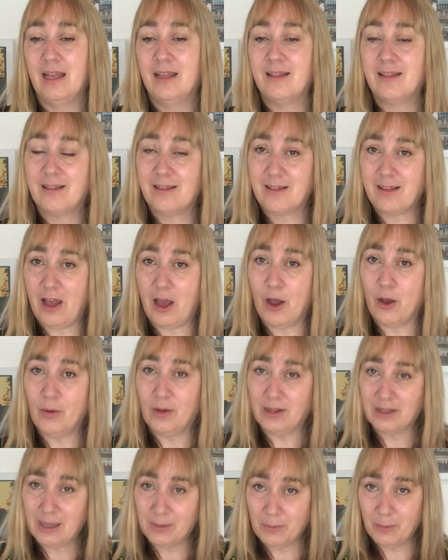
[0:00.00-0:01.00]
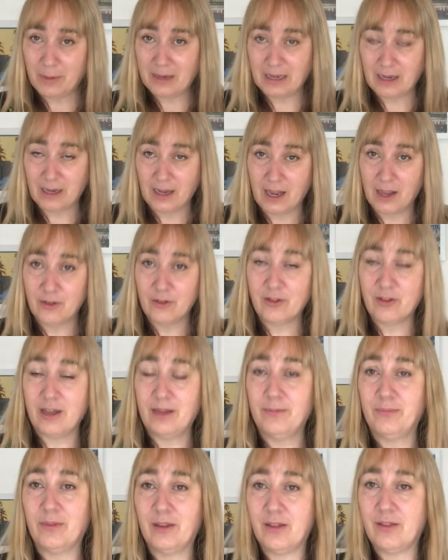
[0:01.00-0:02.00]
So I'll come a bit
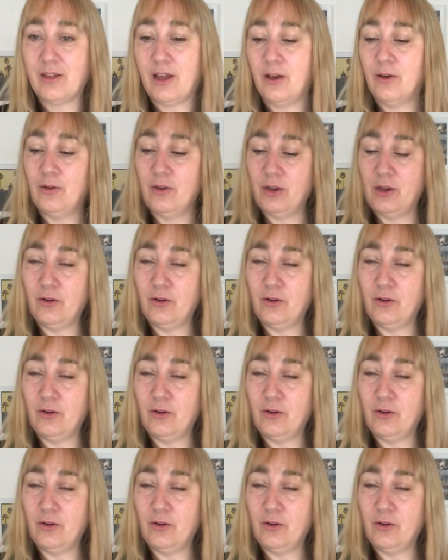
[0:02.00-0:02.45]
closer. So